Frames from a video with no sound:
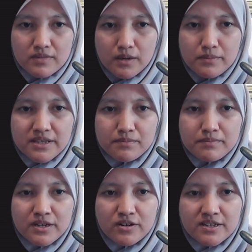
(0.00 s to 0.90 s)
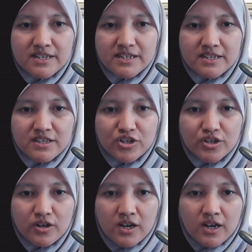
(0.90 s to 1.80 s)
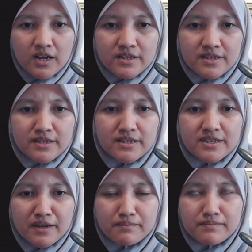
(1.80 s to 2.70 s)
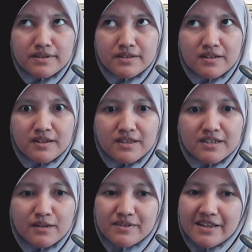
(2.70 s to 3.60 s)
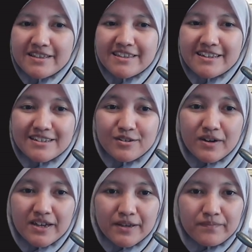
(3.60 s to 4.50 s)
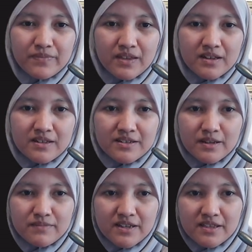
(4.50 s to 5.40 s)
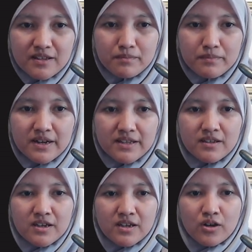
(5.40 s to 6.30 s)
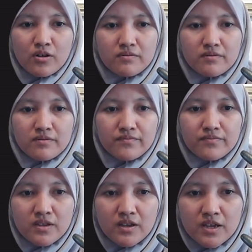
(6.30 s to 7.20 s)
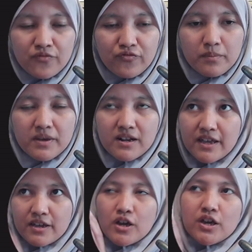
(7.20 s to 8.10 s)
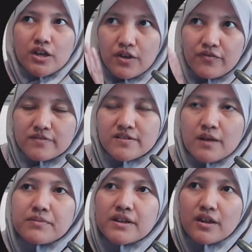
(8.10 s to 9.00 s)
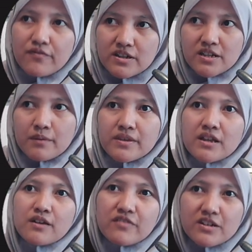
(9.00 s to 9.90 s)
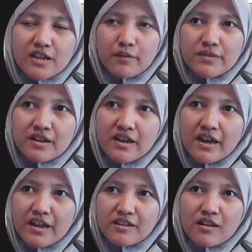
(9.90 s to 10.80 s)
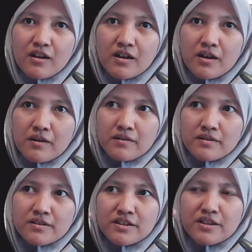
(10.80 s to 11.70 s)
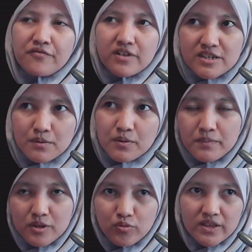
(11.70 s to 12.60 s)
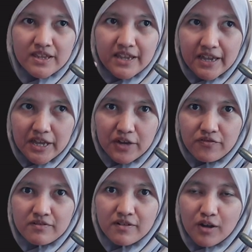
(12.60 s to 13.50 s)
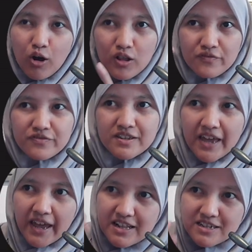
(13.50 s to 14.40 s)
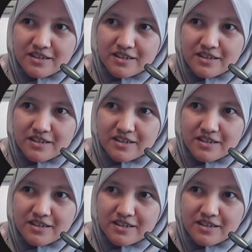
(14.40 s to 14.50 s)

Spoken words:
But because this is just the same sentence, right? Same sentence. But if we make like if something, if this something, if this something, and the difference between the if, all of the else,